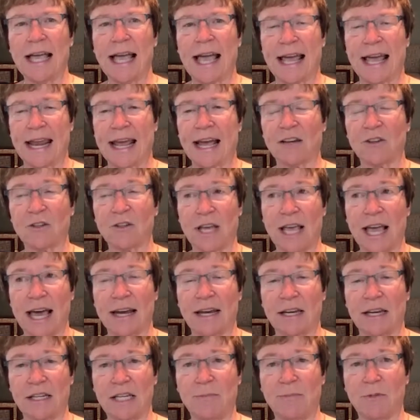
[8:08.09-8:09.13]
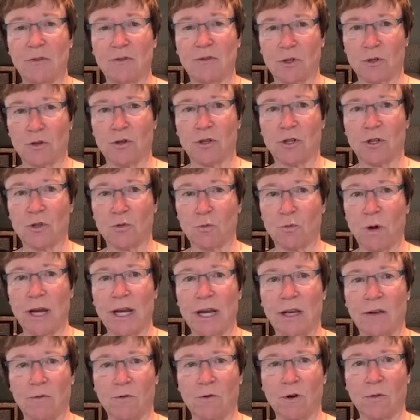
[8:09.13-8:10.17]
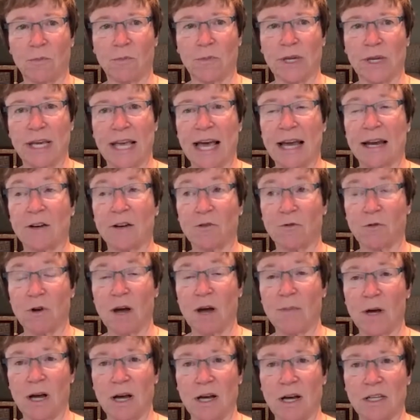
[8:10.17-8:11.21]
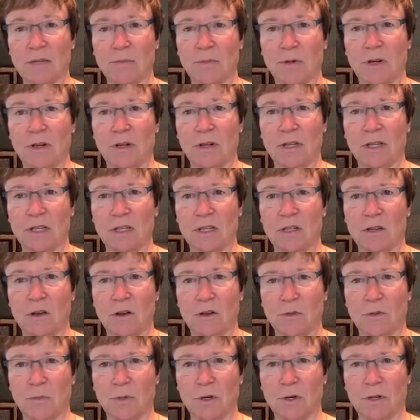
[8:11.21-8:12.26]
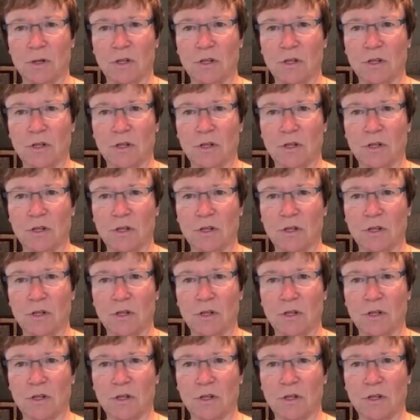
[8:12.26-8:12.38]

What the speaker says: and actually had a team of surgeons waiting for me at a trauma hospital in Salzburg.